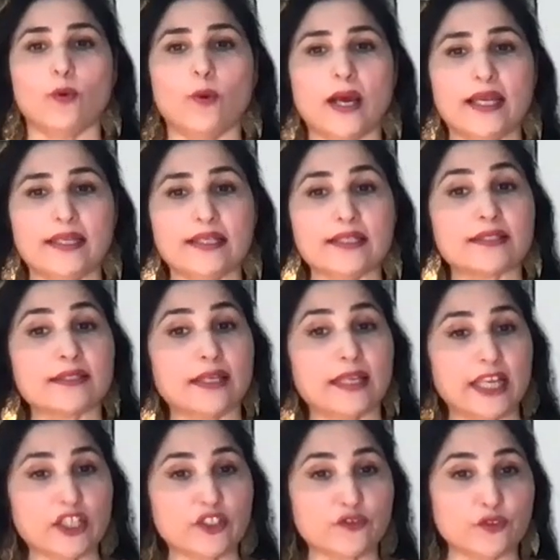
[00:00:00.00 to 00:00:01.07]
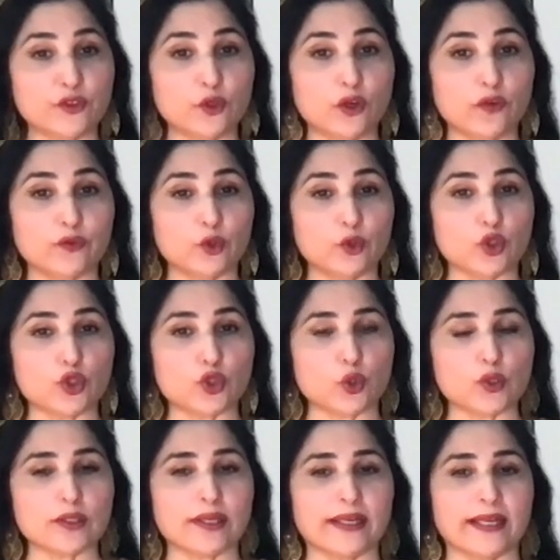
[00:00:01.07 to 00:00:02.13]
while a select few of those
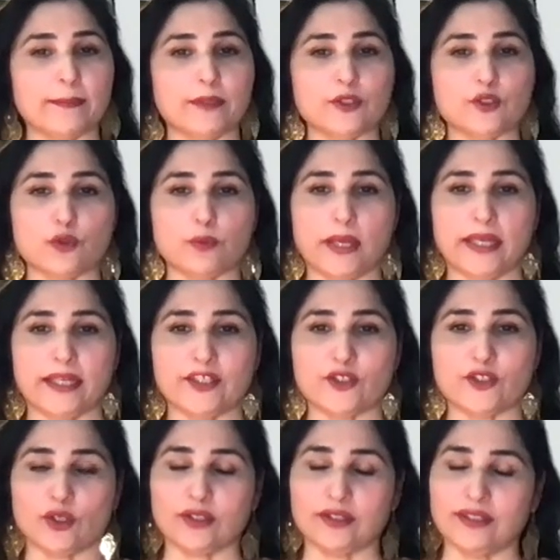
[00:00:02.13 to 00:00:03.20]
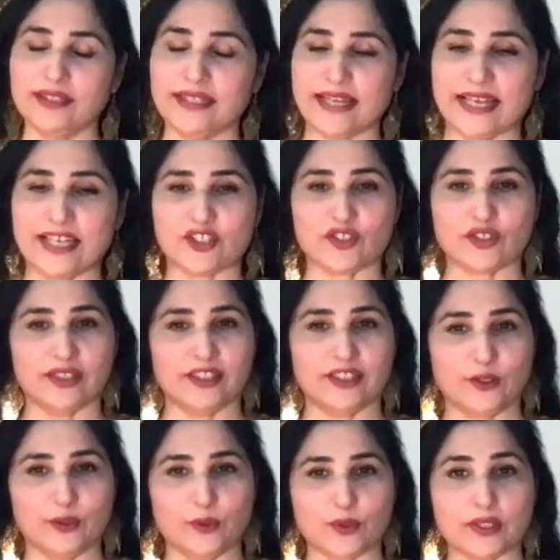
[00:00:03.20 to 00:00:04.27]
shows are able to make it on the national
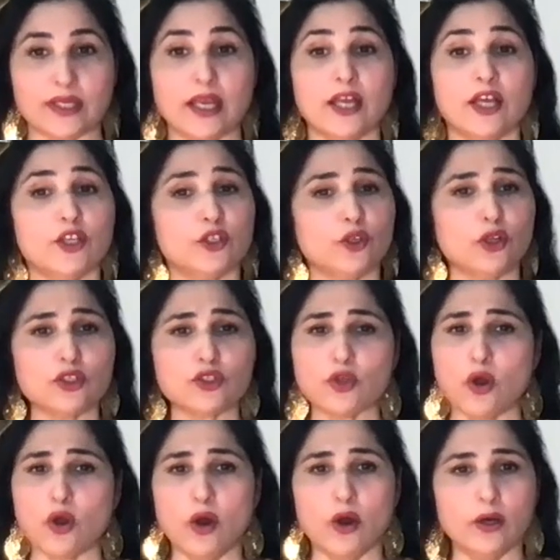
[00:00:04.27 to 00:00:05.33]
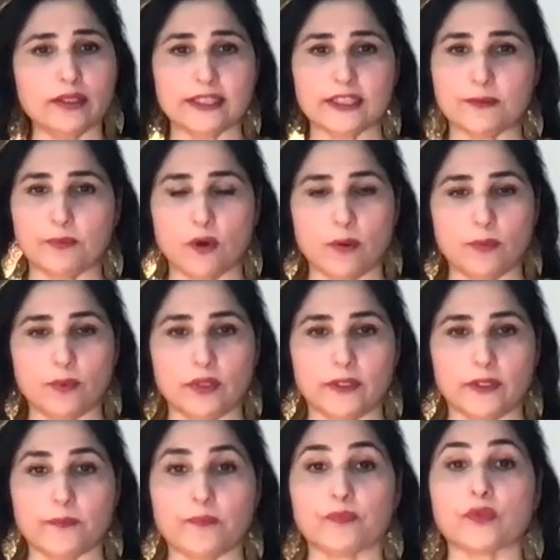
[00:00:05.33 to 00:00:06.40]
news. Not all that
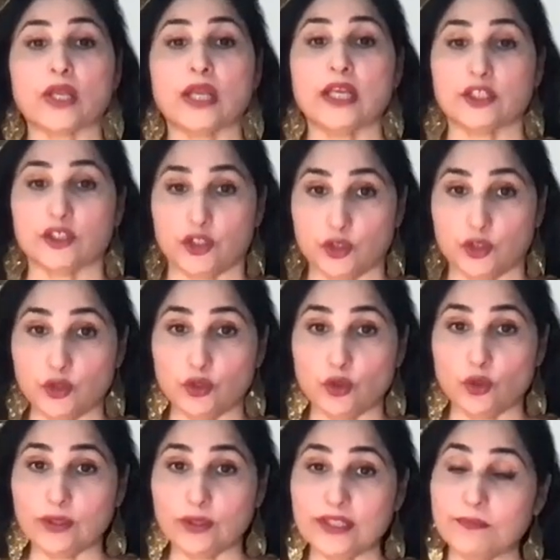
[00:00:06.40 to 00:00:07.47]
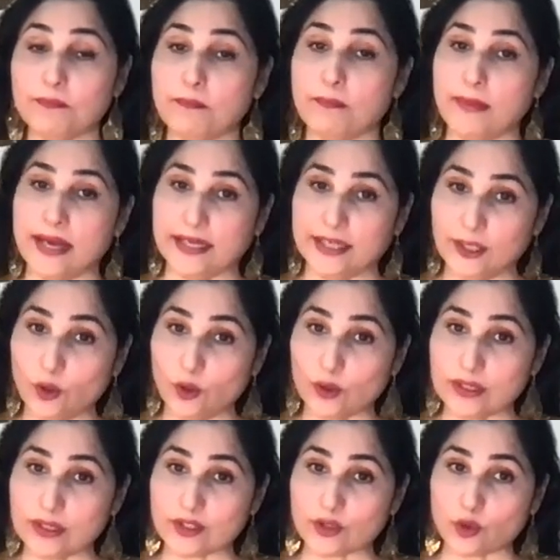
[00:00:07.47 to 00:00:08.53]
popular. Did you know that many
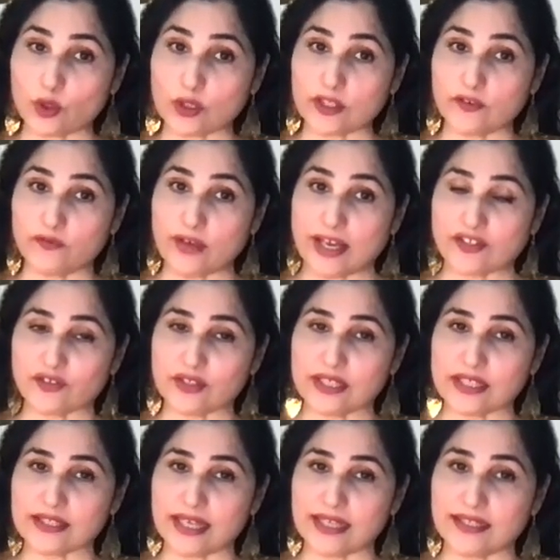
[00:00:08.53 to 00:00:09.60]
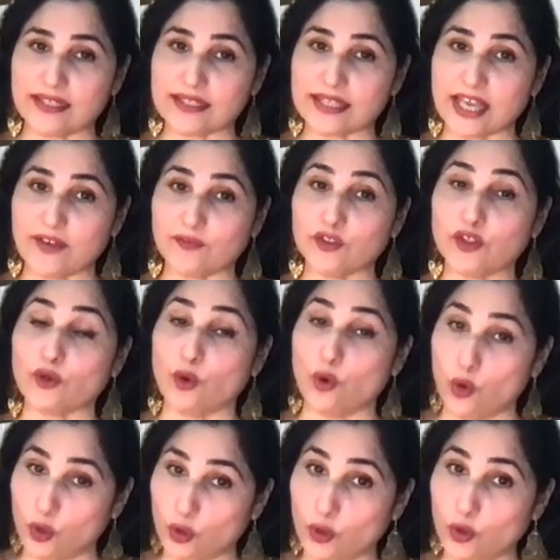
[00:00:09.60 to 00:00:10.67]
local stores and fashion designers have their
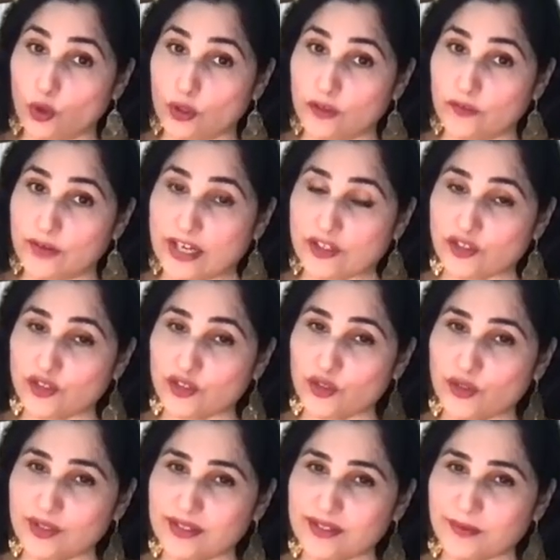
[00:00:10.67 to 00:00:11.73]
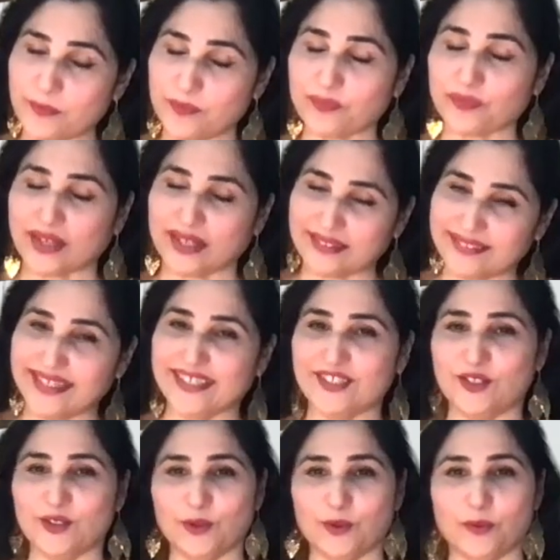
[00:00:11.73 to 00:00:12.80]
own local fashion shows?
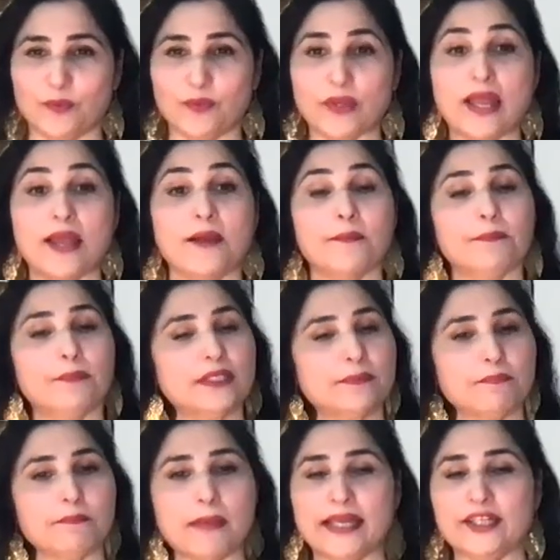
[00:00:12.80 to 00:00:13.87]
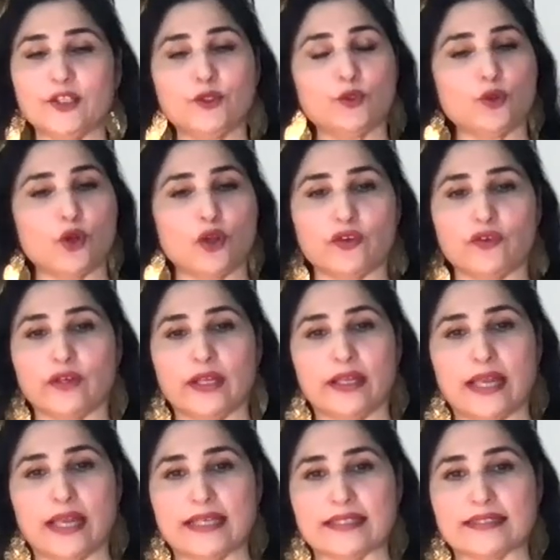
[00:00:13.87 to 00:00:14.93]
They do. But many do not
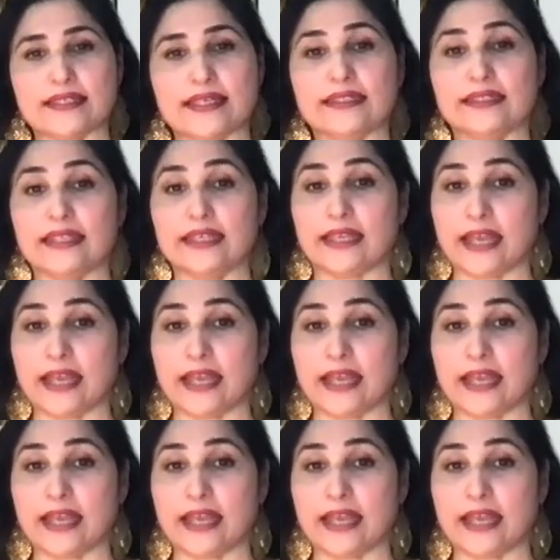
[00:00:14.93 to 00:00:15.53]
realize that they